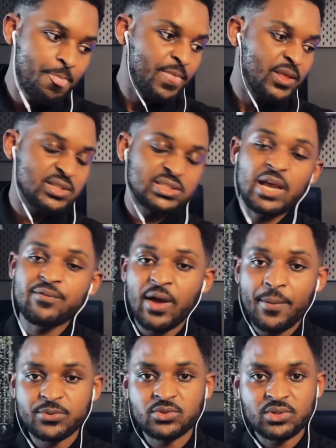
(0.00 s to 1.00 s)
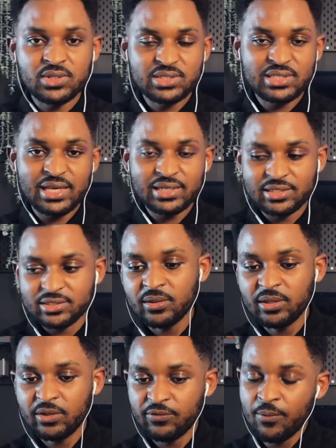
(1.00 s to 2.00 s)
because I have opportunities like
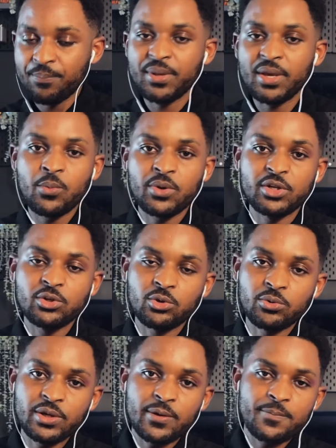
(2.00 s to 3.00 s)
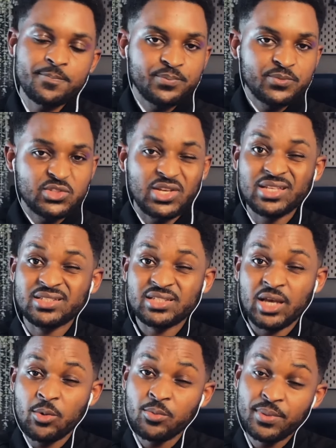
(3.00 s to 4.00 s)
this. If you pick one and do it, chances
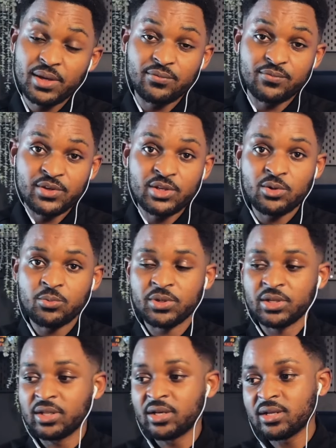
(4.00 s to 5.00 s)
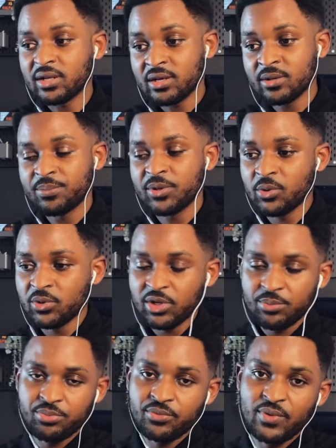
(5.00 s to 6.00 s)
are I will make a video with another company or another
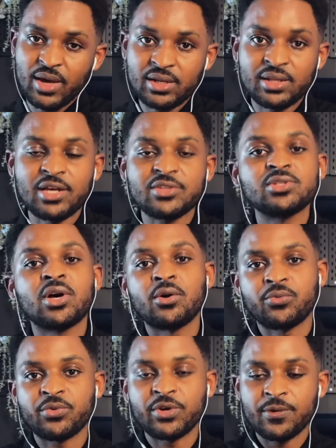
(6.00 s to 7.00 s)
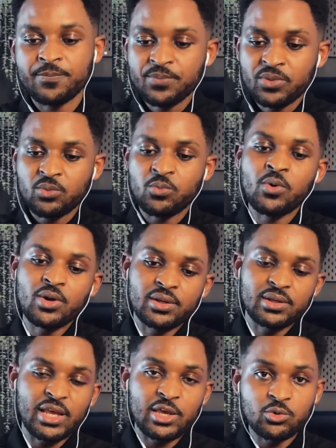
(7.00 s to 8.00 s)
provider that is offering
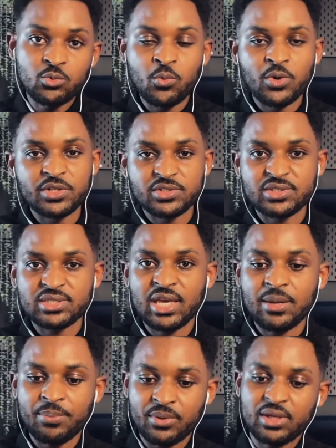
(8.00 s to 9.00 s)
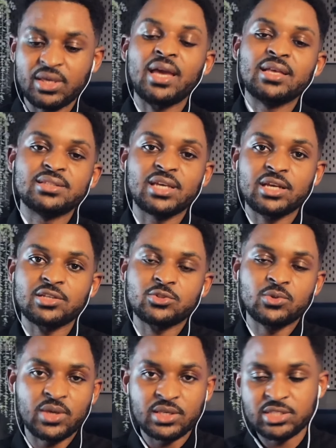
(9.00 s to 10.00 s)
one that you wanted to take but can't take because
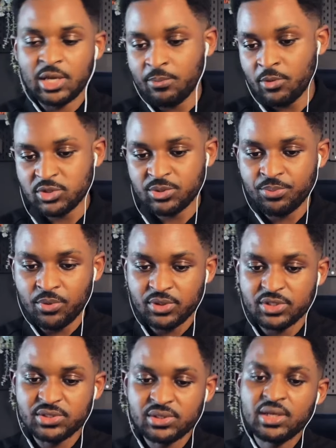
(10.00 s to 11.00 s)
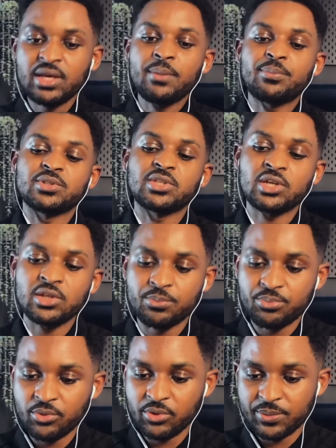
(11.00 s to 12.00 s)
you can take multiple on this particular
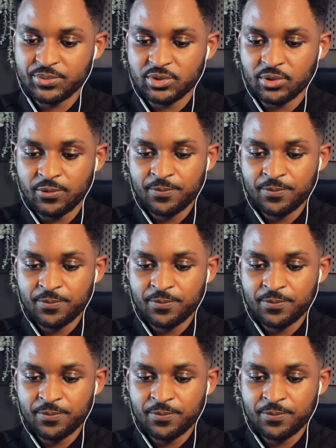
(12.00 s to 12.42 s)
program. So